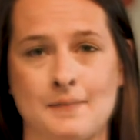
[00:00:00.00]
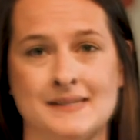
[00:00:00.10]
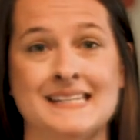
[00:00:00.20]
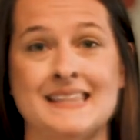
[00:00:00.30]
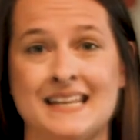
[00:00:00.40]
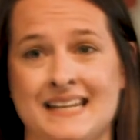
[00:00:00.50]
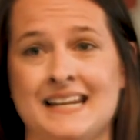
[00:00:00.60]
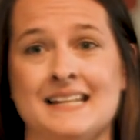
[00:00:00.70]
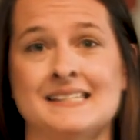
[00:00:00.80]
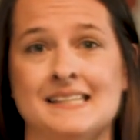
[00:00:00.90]
see the
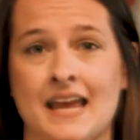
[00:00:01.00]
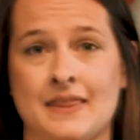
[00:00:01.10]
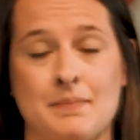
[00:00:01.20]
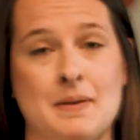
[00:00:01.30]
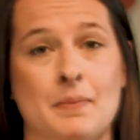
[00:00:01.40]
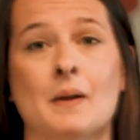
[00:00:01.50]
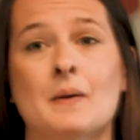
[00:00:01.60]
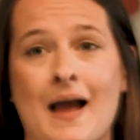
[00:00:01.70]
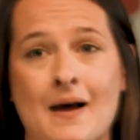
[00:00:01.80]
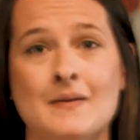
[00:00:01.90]
needs in the people
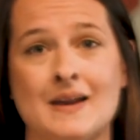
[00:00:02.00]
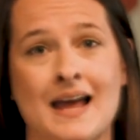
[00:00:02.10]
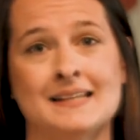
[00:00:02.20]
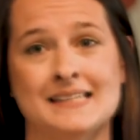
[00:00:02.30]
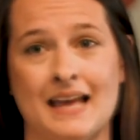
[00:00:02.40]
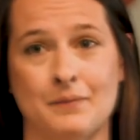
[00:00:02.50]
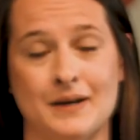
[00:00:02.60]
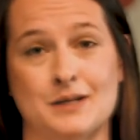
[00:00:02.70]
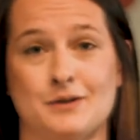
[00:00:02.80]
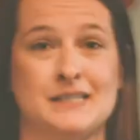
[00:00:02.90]
around us, and we need to